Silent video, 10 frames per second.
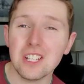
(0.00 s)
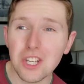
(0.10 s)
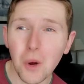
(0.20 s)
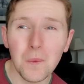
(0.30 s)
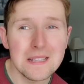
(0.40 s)

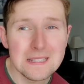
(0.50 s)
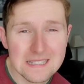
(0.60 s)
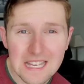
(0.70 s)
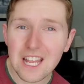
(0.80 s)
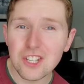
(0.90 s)
No,
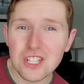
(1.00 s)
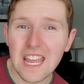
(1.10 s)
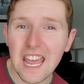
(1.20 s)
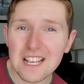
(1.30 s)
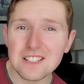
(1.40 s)
instead she
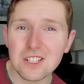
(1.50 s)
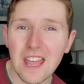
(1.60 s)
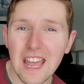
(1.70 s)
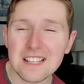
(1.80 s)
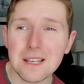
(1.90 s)
has to
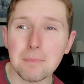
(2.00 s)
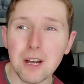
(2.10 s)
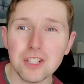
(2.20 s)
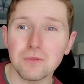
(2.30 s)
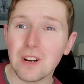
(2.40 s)
ask a
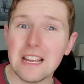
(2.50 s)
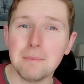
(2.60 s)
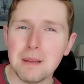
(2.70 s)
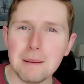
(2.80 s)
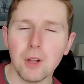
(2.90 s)
bunch of random
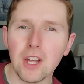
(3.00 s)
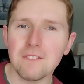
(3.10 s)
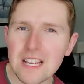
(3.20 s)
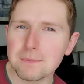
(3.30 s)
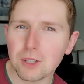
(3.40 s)
people on a
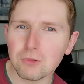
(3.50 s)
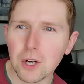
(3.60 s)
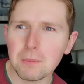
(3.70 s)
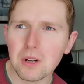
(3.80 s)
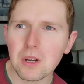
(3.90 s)
Facebook
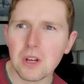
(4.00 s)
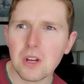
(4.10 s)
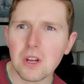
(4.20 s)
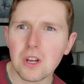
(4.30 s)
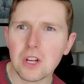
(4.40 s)
group
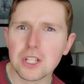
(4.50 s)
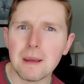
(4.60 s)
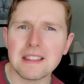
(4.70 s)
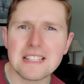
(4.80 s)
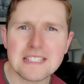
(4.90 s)
to
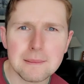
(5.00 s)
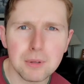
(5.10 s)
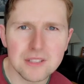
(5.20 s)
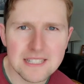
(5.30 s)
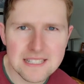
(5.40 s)
make this
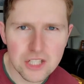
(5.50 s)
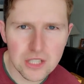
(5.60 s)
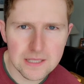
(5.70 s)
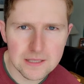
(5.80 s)
simple decision.